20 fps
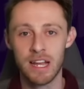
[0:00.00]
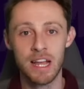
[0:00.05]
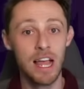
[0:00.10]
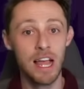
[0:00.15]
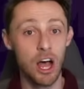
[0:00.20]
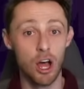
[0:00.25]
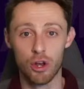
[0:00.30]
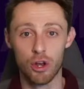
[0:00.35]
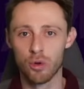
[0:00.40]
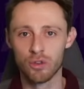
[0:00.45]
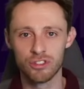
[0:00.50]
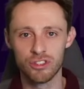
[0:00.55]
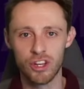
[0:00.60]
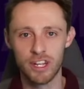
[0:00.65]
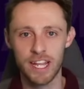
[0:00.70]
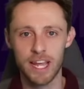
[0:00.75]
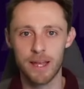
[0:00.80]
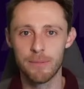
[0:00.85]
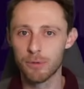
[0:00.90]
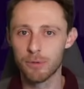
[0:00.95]
Alongside
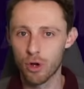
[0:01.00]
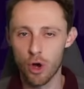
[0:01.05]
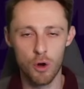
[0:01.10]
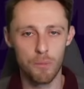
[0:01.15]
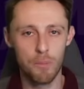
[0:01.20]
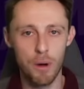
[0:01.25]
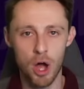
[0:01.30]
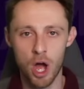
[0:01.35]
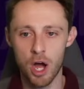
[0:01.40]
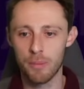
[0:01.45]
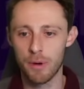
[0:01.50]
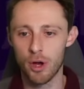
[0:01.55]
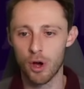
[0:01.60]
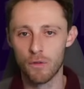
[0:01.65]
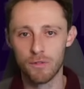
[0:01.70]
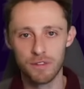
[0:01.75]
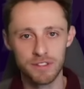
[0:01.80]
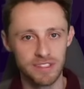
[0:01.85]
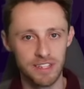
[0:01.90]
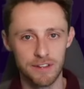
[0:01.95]
him, Cole Palmer,
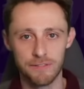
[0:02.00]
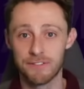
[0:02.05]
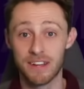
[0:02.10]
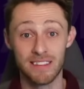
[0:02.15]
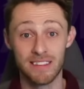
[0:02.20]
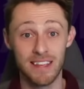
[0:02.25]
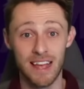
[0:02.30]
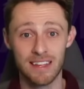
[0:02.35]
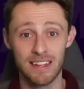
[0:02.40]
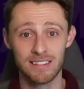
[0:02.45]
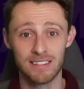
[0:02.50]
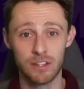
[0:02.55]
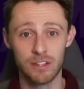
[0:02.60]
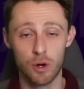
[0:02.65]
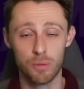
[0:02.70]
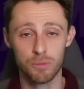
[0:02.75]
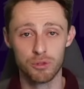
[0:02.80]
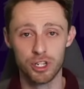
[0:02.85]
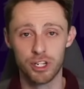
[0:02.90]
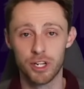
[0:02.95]
obviously a fantastic
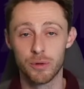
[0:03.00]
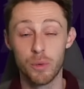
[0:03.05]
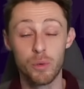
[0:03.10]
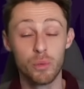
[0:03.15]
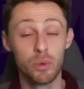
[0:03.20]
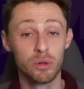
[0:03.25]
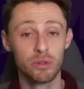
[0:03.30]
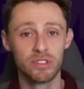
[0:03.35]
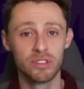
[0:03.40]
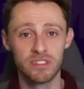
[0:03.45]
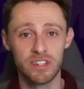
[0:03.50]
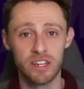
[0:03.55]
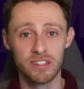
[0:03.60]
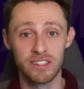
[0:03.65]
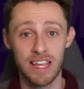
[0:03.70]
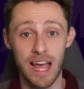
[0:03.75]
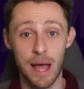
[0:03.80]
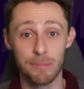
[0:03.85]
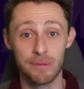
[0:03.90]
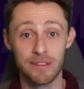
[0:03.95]
option, and we will discuss
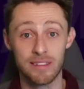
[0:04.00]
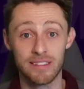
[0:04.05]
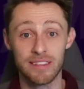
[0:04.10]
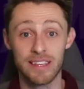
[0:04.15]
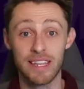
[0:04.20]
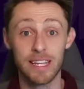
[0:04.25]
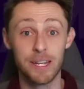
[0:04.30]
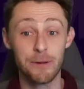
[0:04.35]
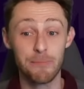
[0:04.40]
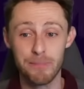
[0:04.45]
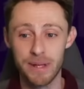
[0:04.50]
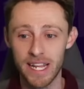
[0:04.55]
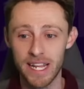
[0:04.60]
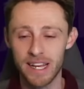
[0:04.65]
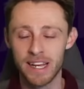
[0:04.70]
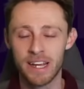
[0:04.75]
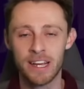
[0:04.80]
captaincy in a minute.